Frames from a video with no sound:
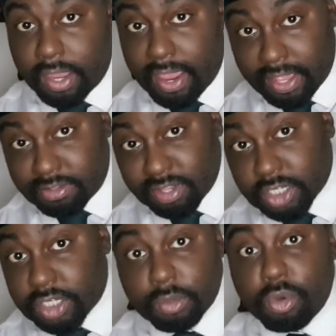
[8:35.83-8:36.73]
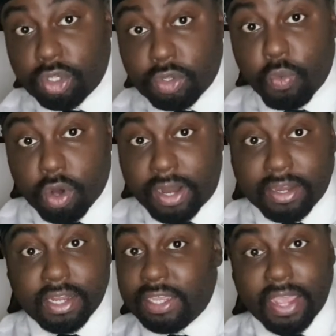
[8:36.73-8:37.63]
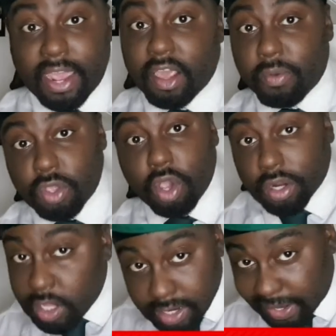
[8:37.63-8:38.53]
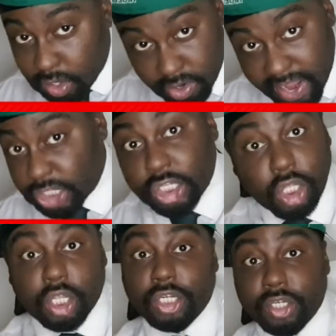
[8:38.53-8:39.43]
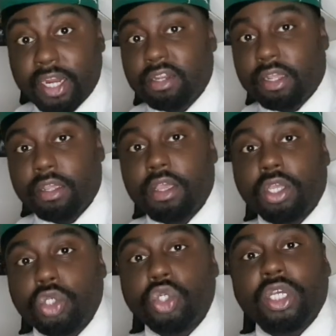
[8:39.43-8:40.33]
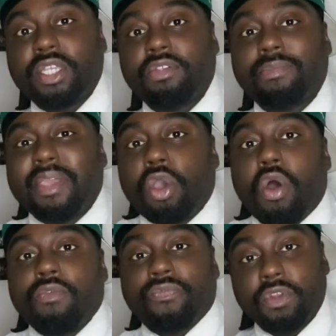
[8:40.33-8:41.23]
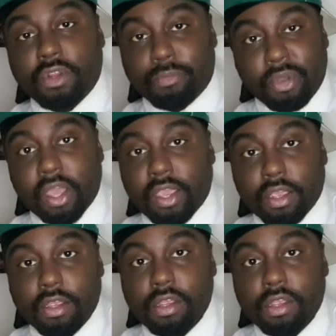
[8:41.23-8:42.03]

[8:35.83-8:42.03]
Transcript: essentially what you want and need anyway. You're naturally going to attract it. You just have to be confident about it.